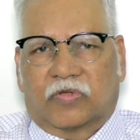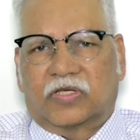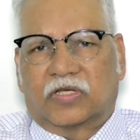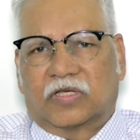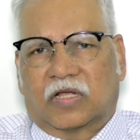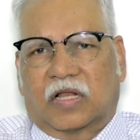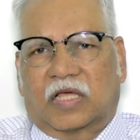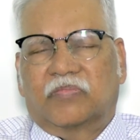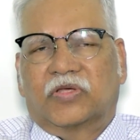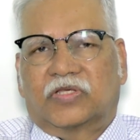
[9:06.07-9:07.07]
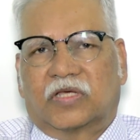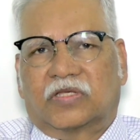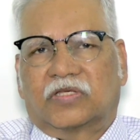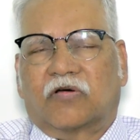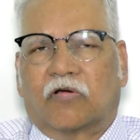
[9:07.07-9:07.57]
procedure like
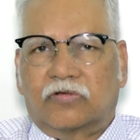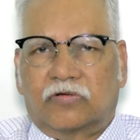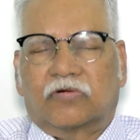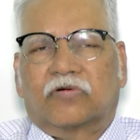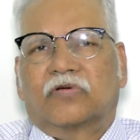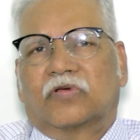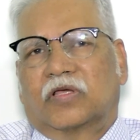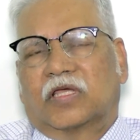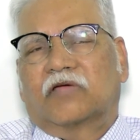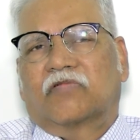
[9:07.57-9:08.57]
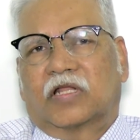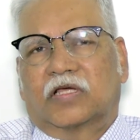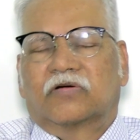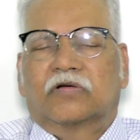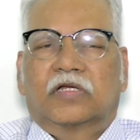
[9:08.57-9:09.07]
BCS is also
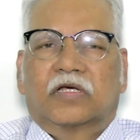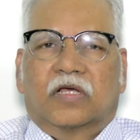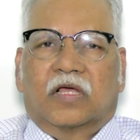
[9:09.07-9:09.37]
equally good